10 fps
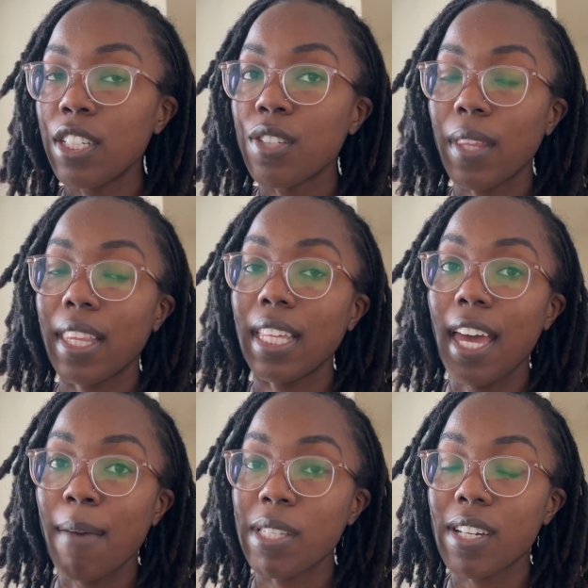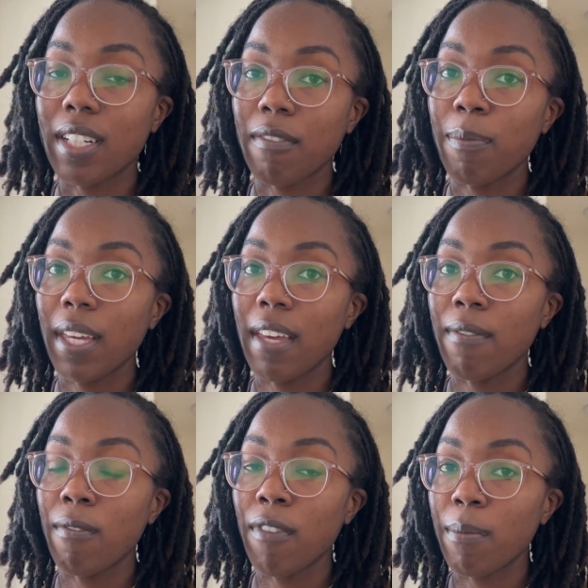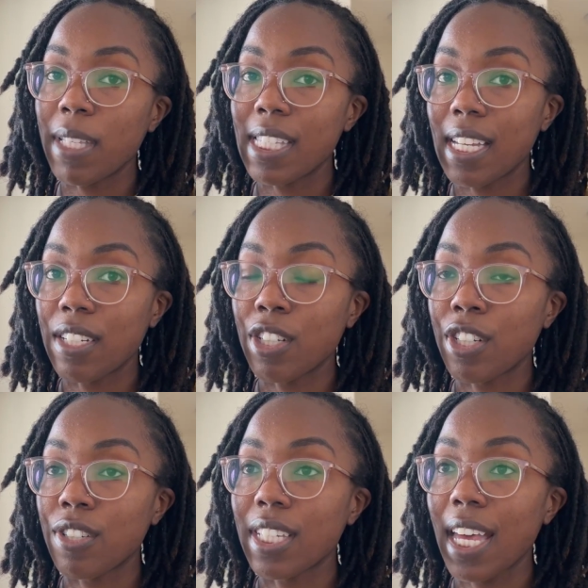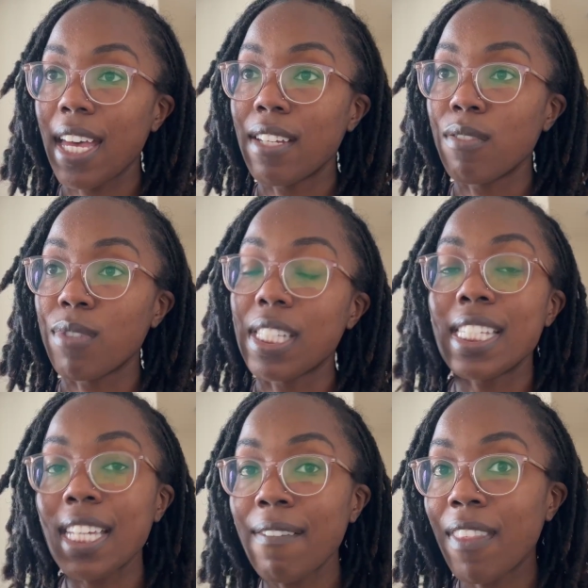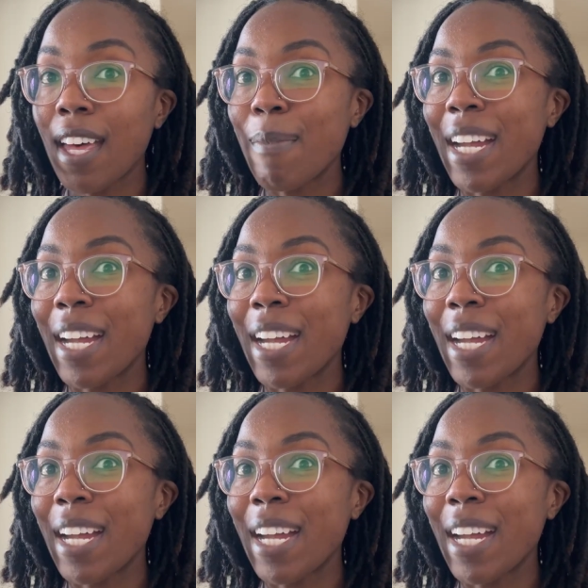so that the Amazon FBA fulfillment centers can receive them?